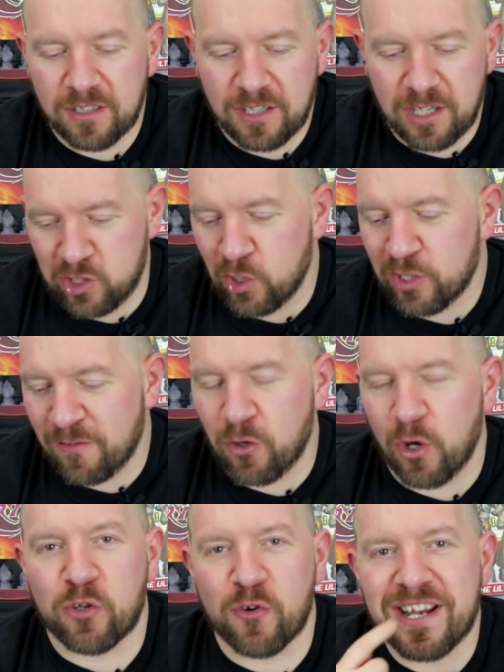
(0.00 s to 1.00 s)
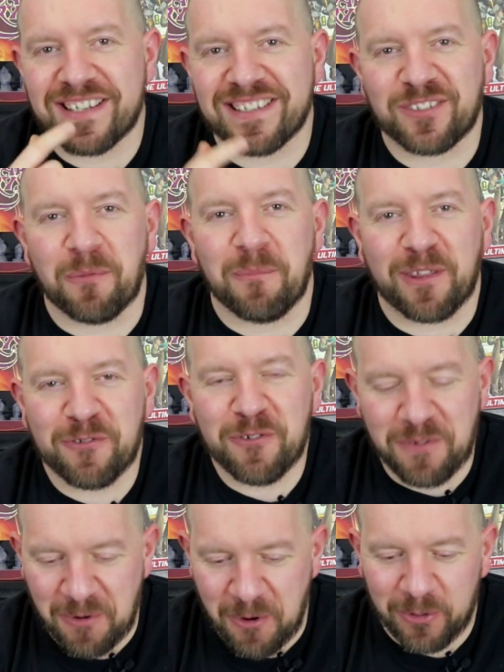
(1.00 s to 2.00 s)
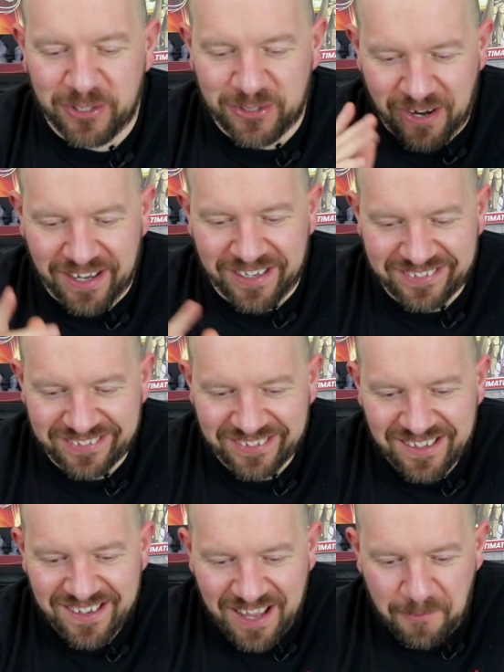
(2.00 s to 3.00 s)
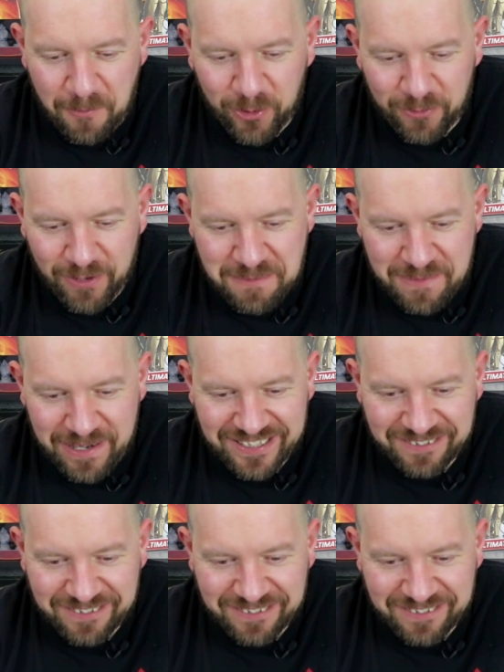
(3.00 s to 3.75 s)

And as long as I've got a drink to stop my throat from going dry, I'm all right, mate.